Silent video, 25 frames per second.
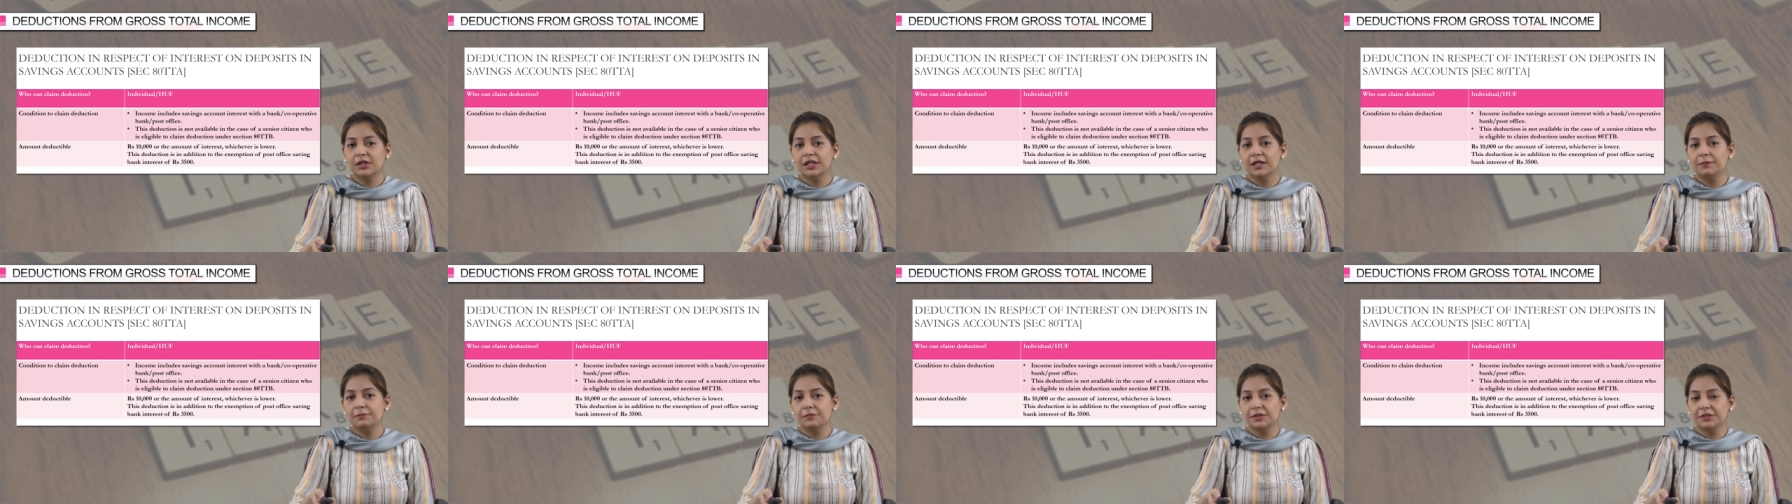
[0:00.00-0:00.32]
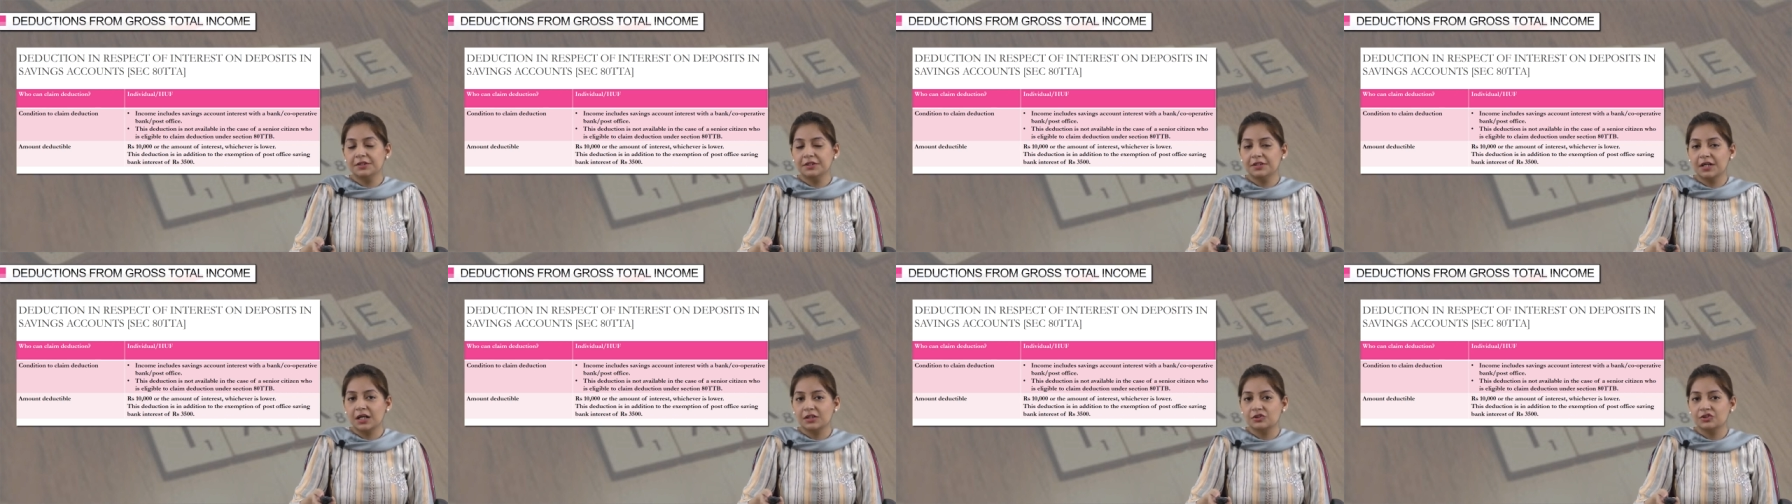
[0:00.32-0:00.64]
claim
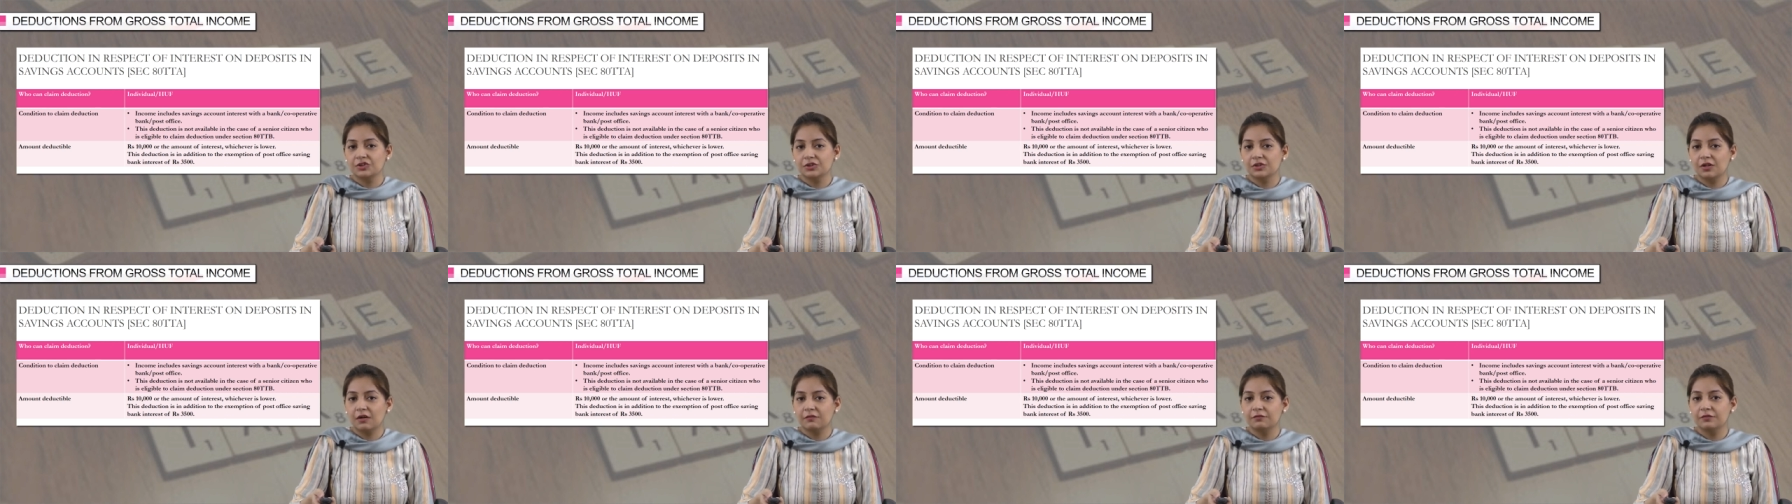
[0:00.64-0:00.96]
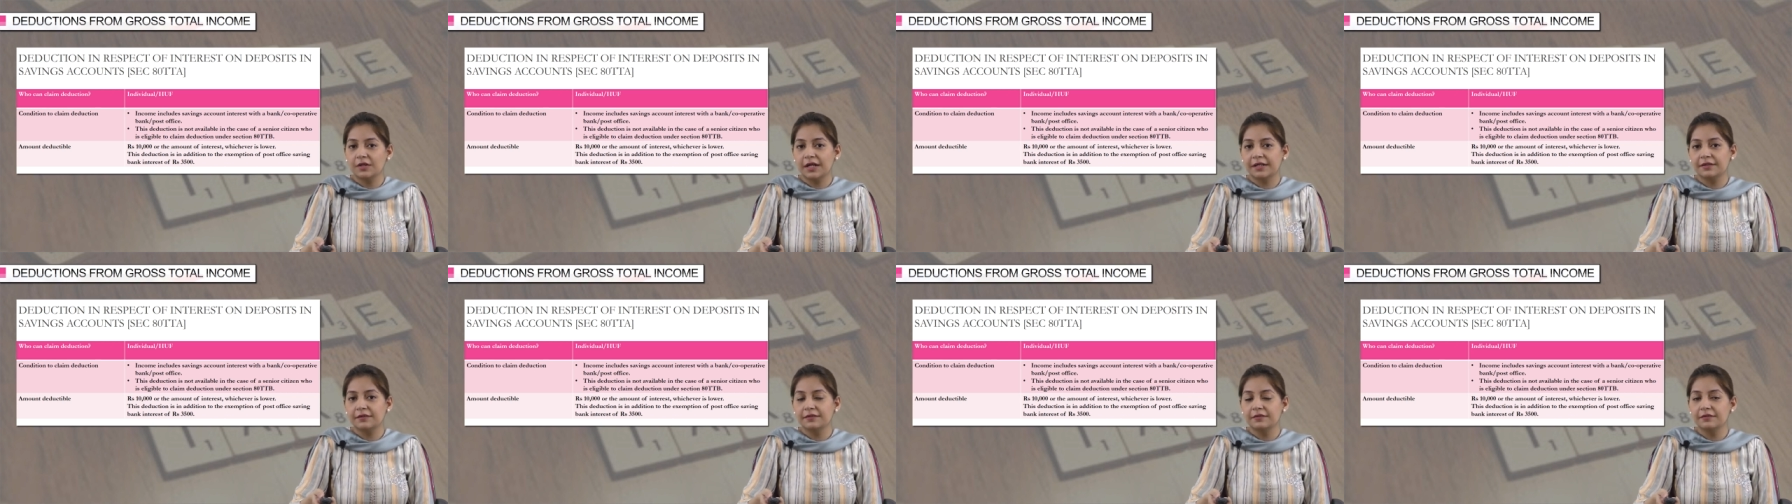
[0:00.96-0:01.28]
the deduction
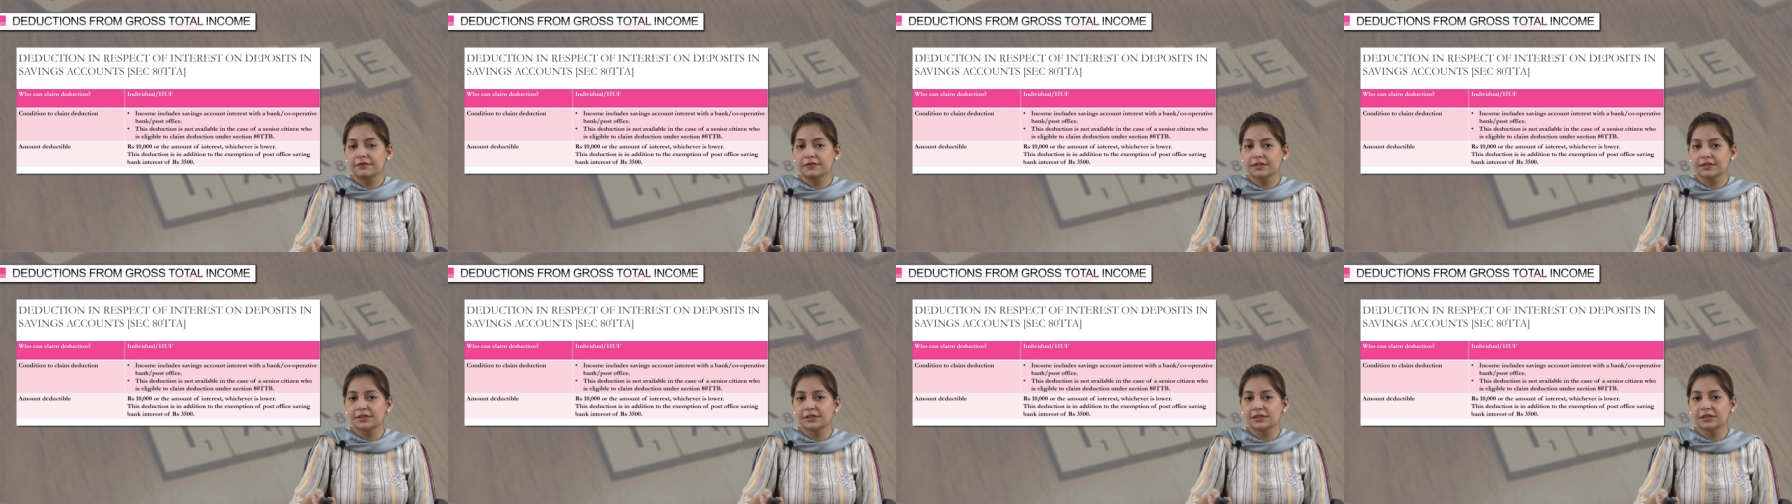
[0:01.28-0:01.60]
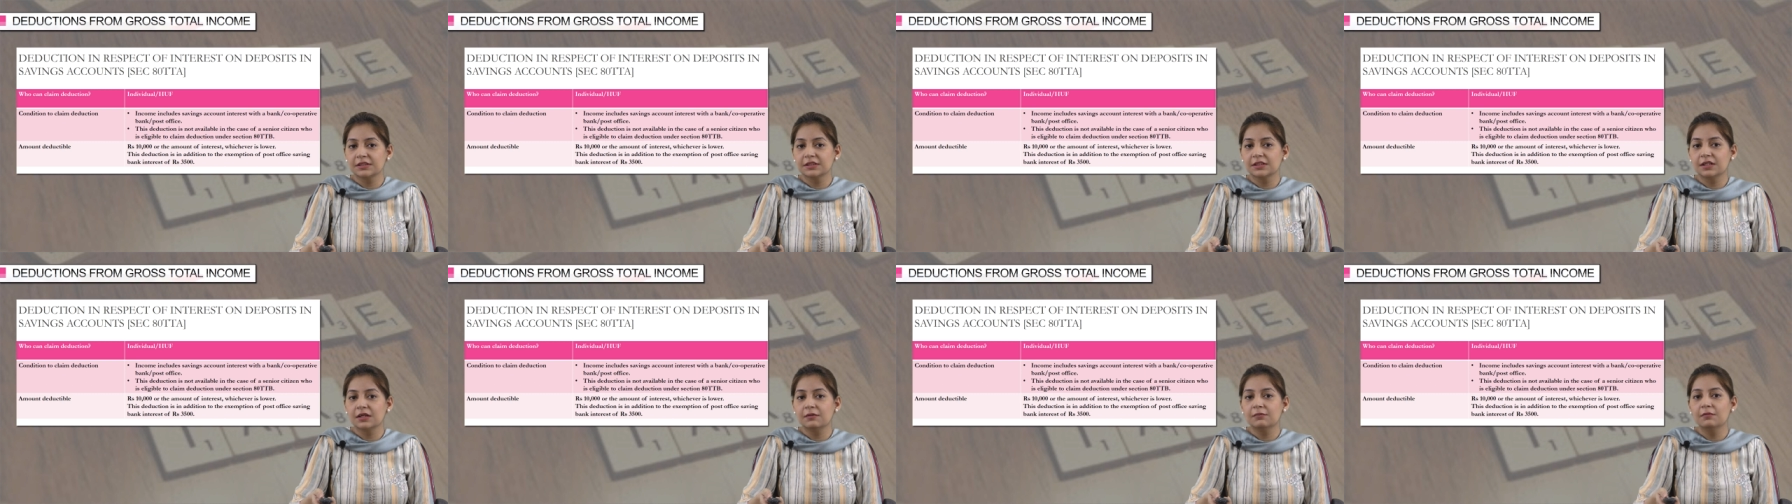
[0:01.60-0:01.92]
of that interest
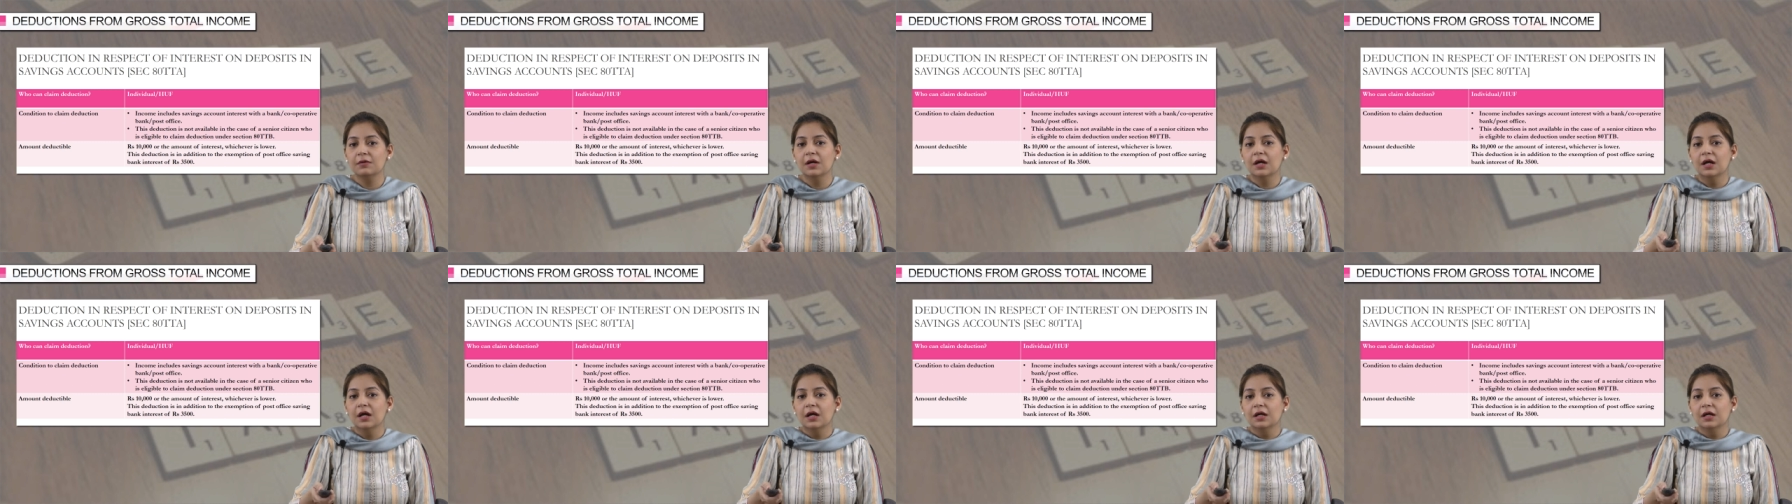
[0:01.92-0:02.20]
income,